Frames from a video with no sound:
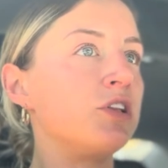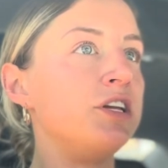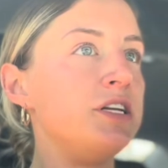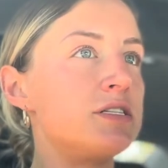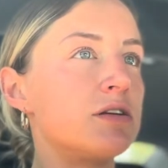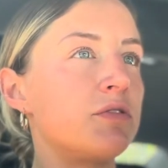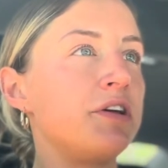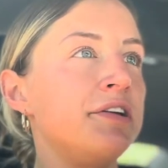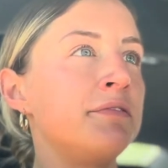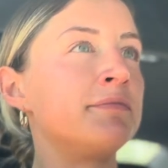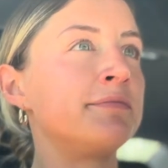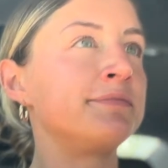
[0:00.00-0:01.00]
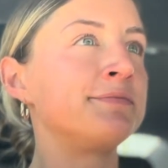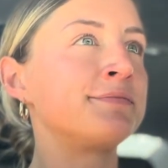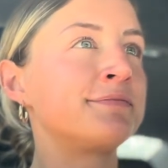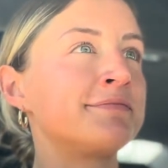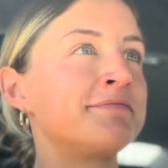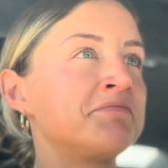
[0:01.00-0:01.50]
need to read.
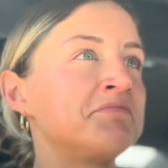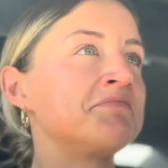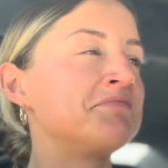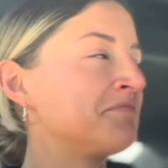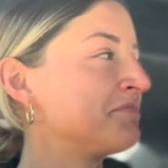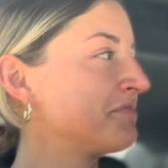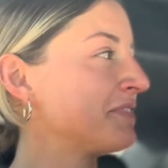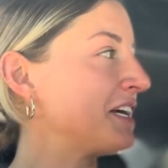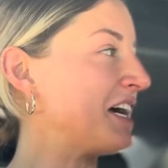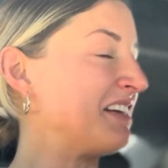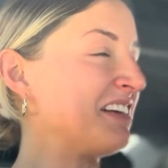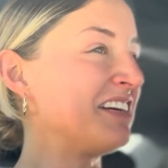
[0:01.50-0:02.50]
That